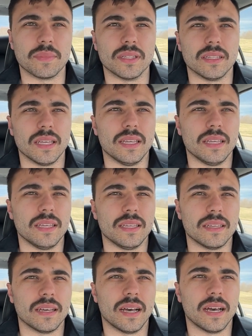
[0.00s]
But
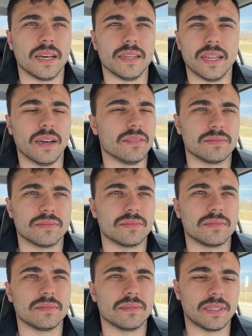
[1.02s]

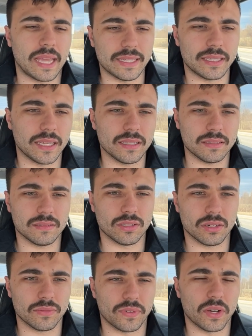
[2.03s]
no, 18,
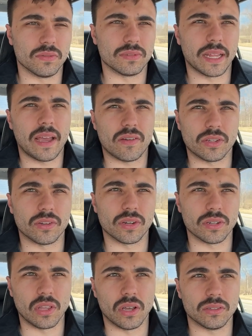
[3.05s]
your phone now. You're an
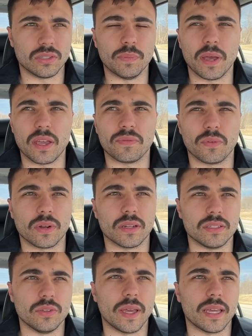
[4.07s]
adult. You pay for
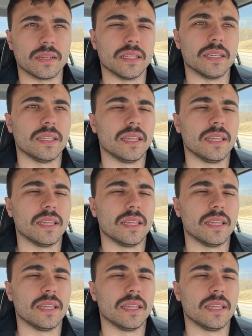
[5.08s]
it. You handle it.